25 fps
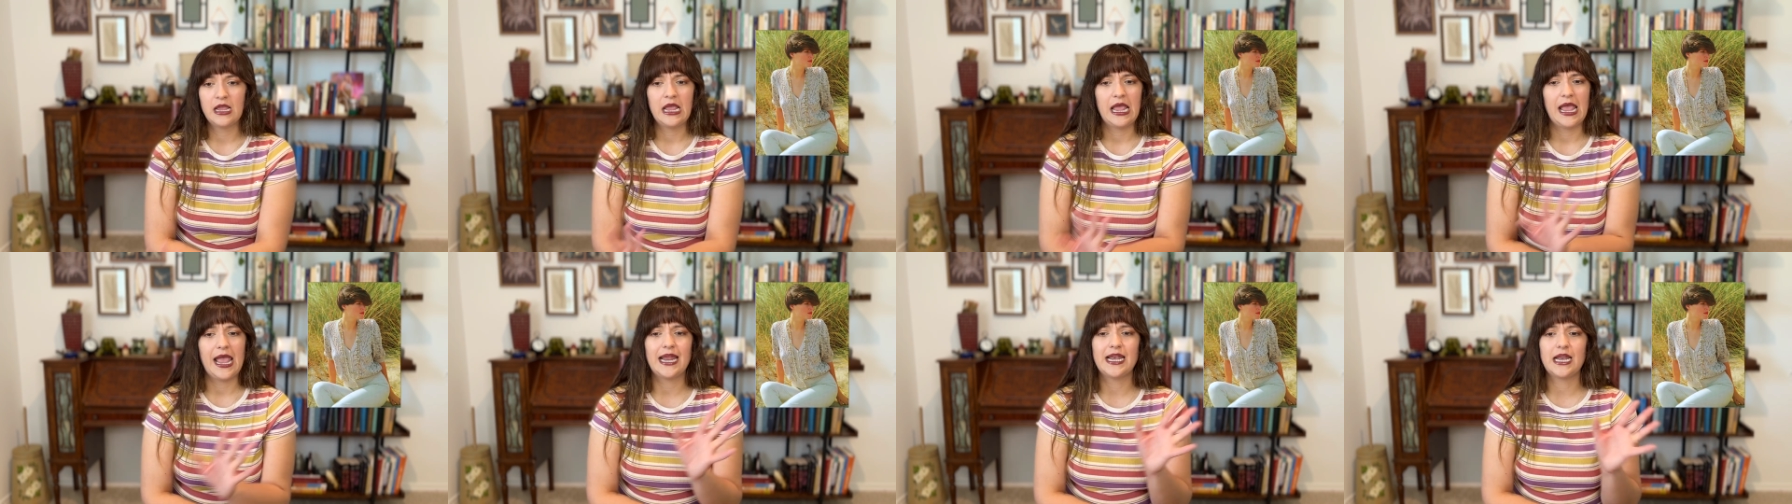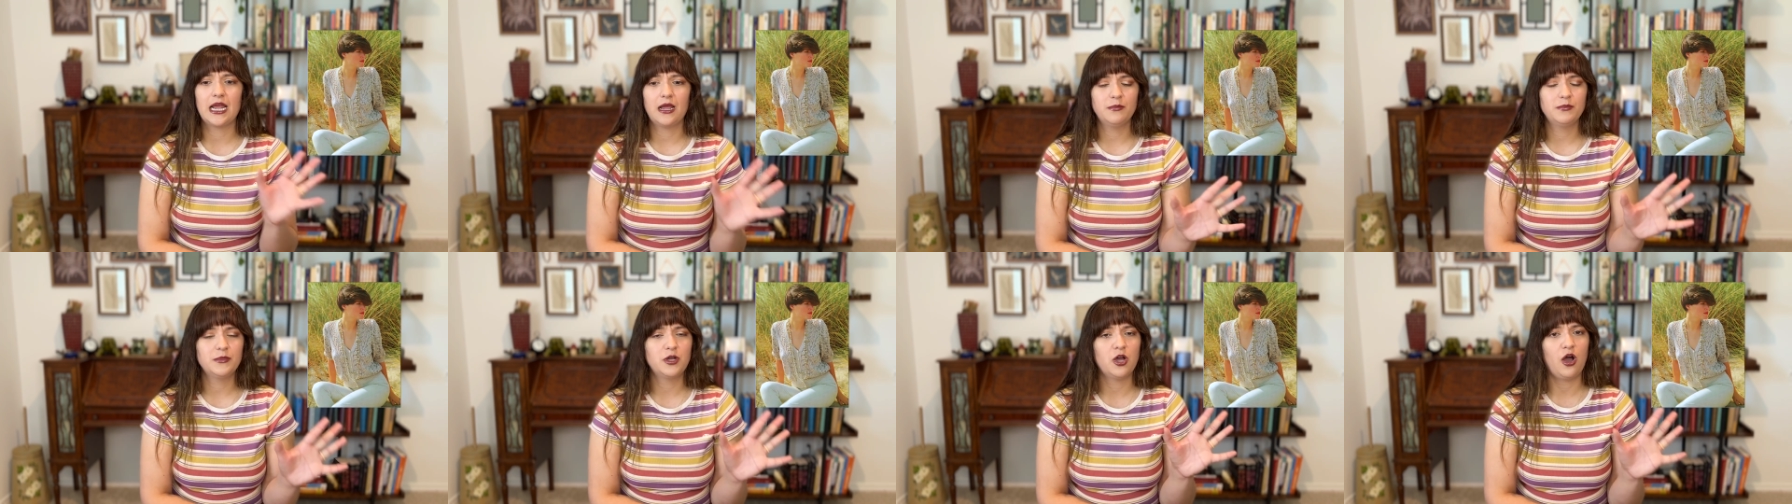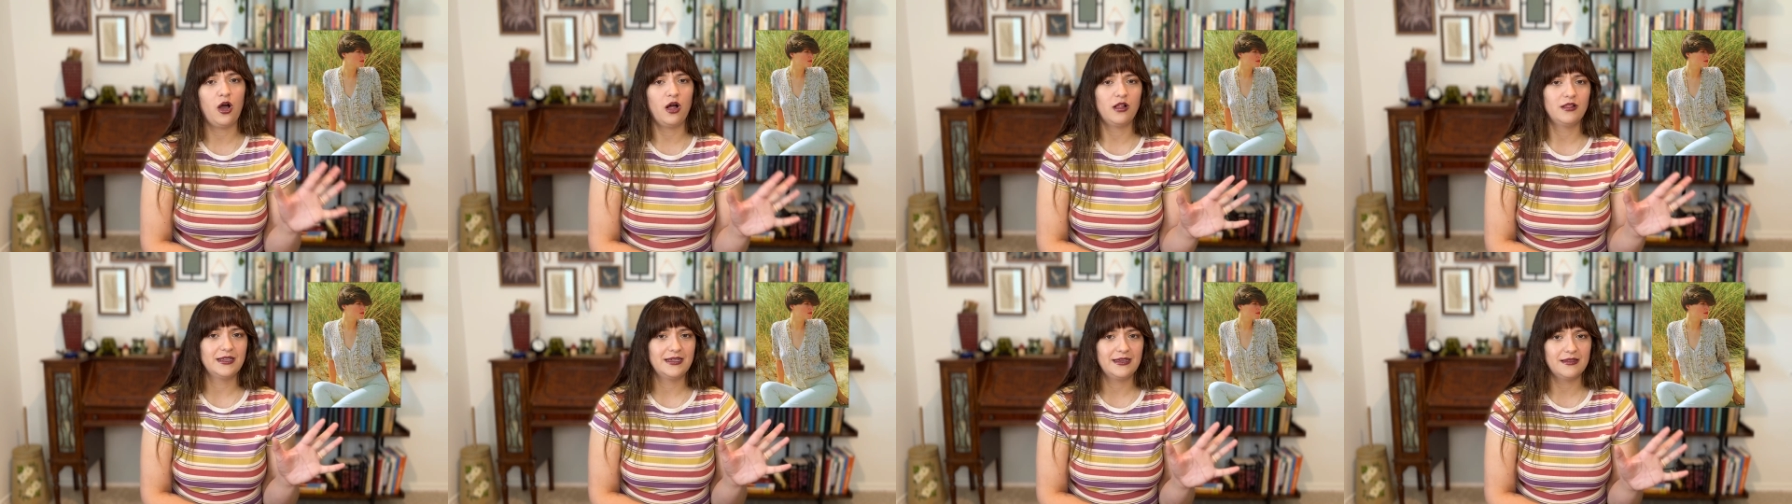And I'm
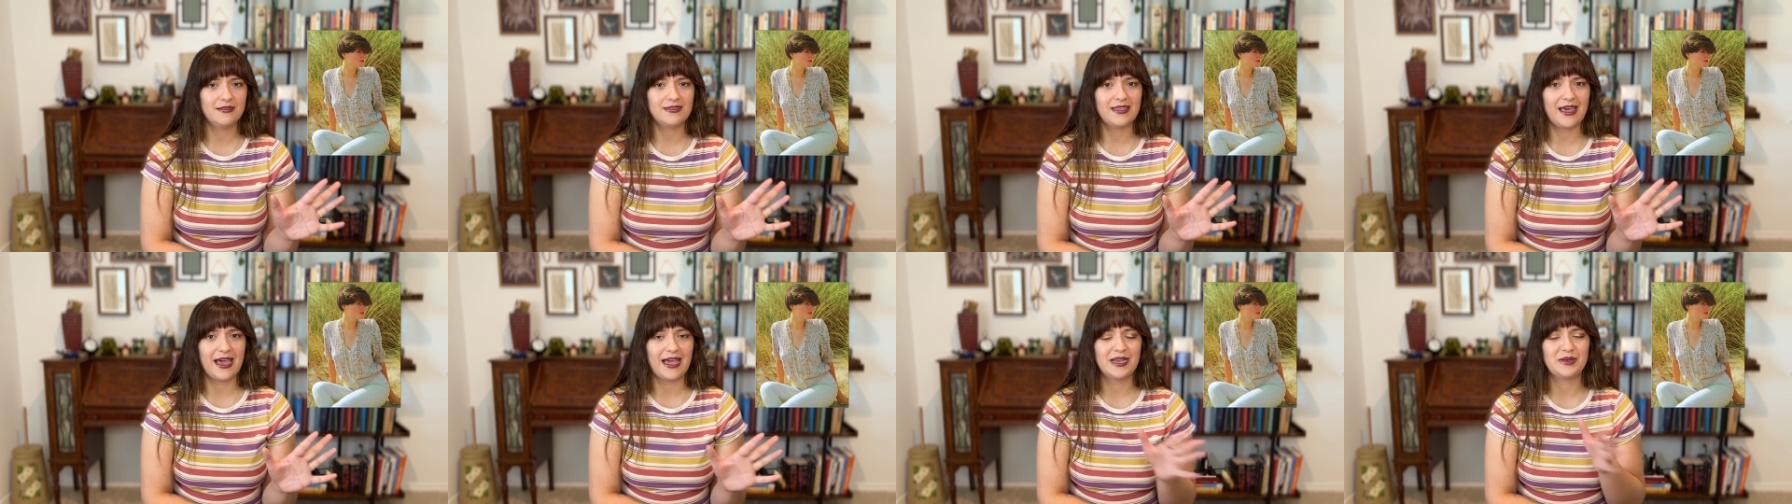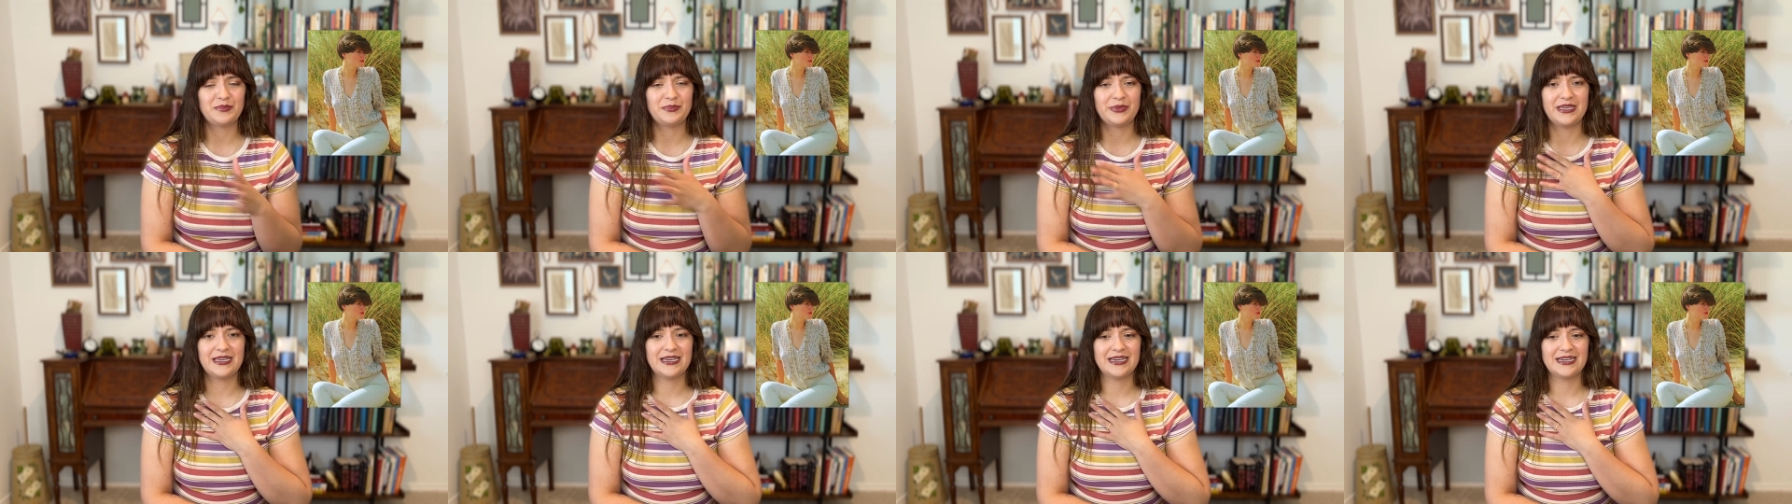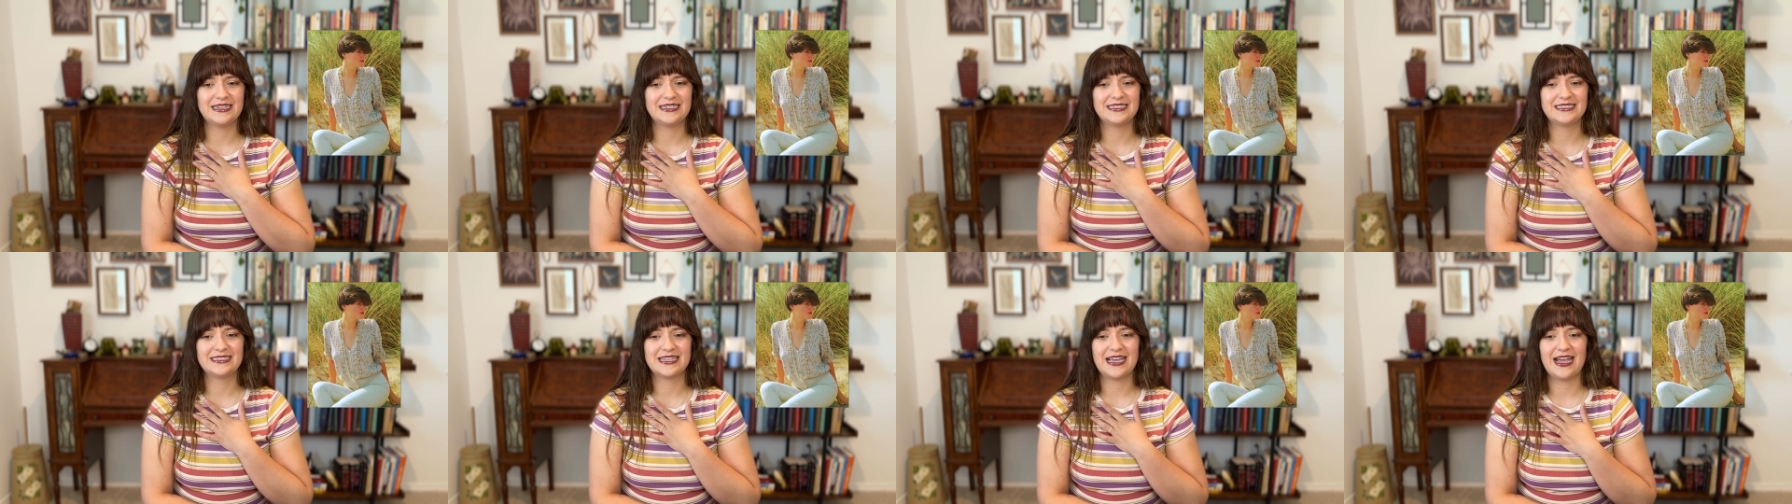calling it that
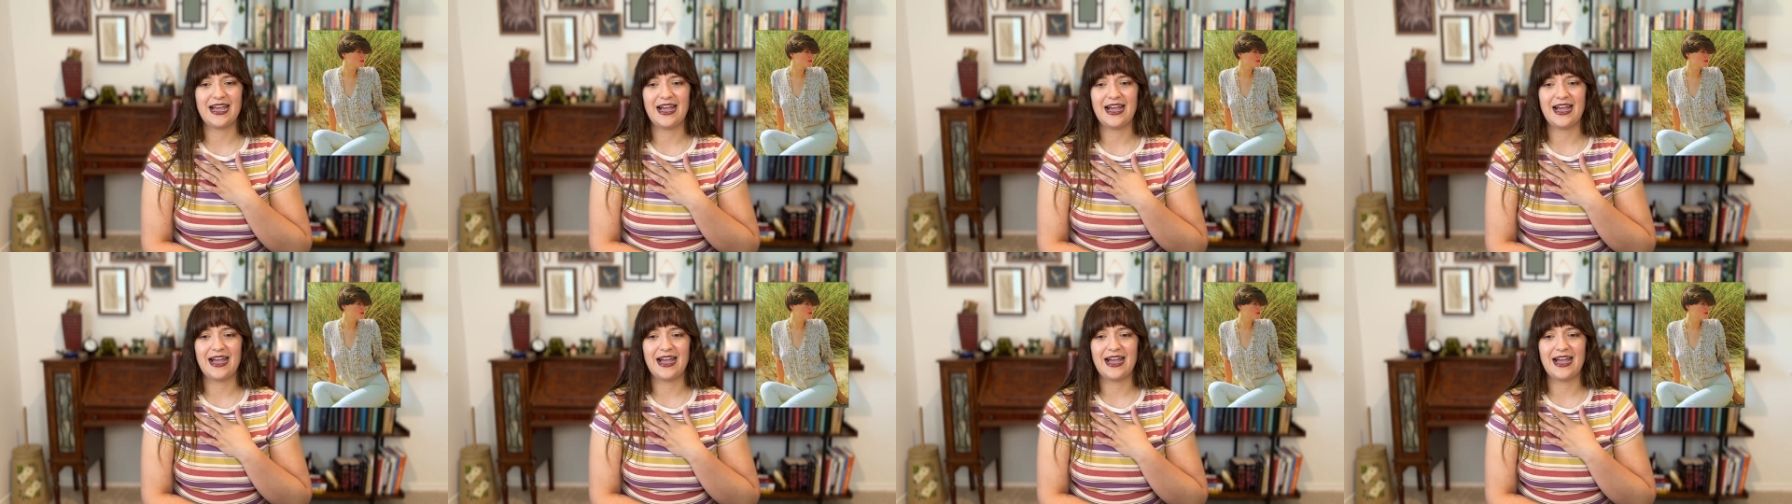because